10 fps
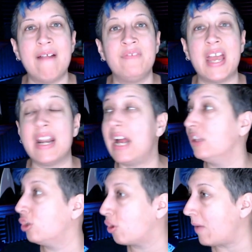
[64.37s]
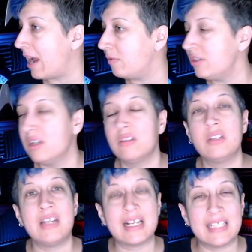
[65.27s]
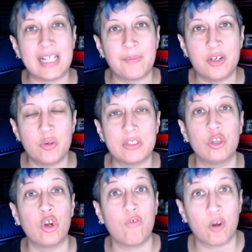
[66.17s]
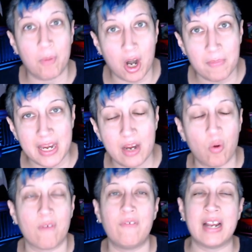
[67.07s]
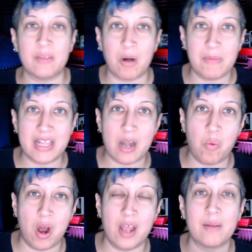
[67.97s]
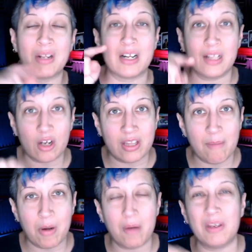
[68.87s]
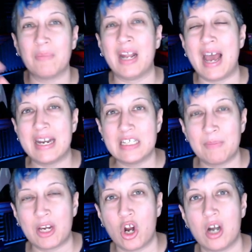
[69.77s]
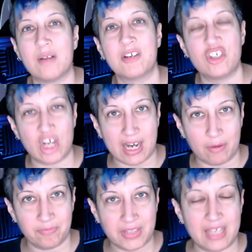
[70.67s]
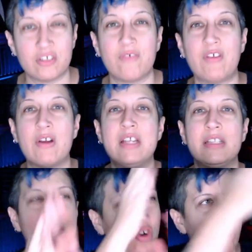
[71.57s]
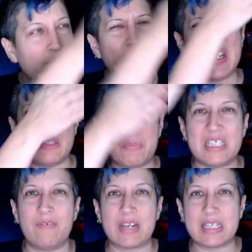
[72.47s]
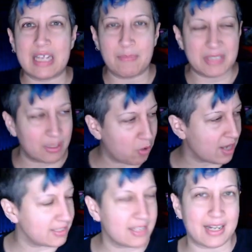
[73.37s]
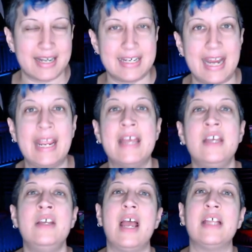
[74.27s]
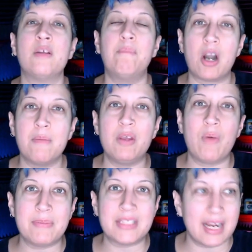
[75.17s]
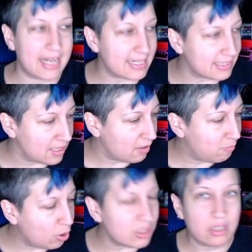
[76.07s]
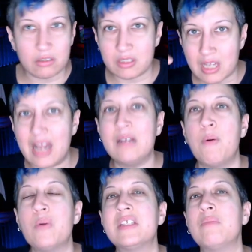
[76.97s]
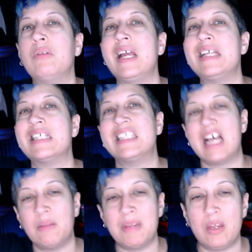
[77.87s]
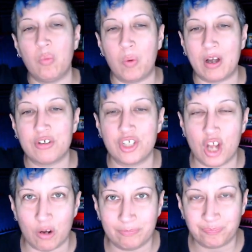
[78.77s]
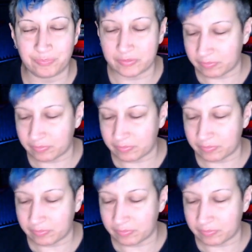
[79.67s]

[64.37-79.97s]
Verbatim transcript: And then I look around. The next thing that I'm going to do is look for a Barbie or find the Barbie that I want. I'm going to click on that Barbie. I'm going to add it to my cart. I'm going to check out. Okay. There's a very, these are all very specific steps in the process that I take. And the Barbie website has put signposts in place to tell me where to go.